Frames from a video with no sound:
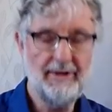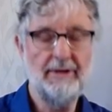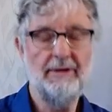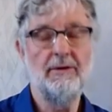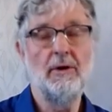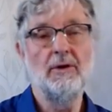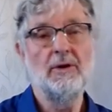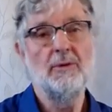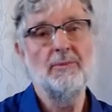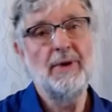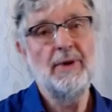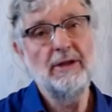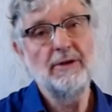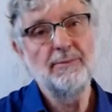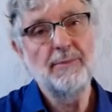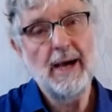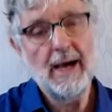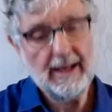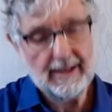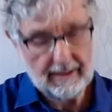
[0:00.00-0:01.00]
it's not the best
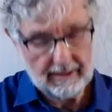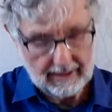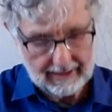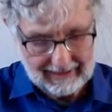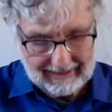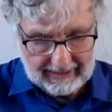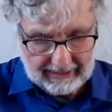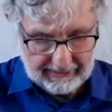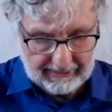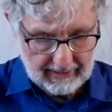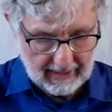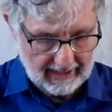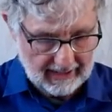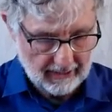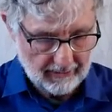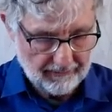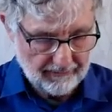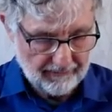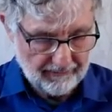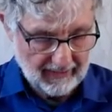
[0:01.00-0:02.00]
pattern, at least an
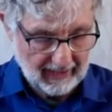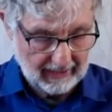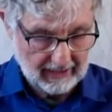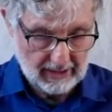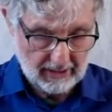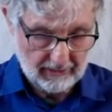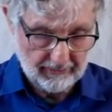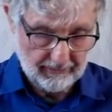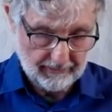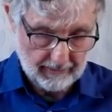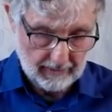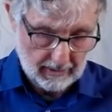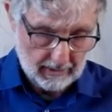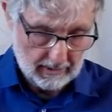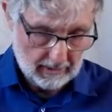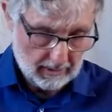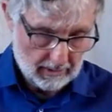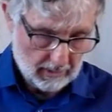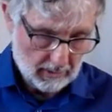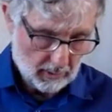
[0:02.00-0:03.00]
effective
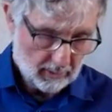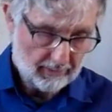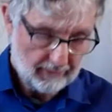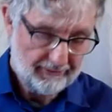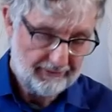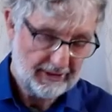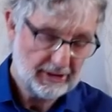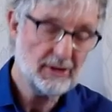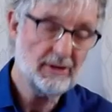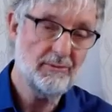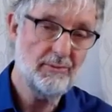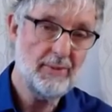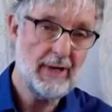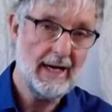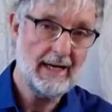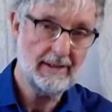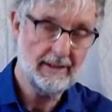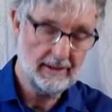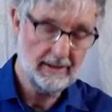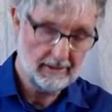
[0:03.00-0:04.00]
or efficient
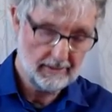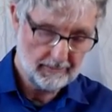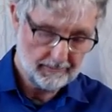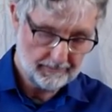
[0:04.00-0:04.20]
pattern.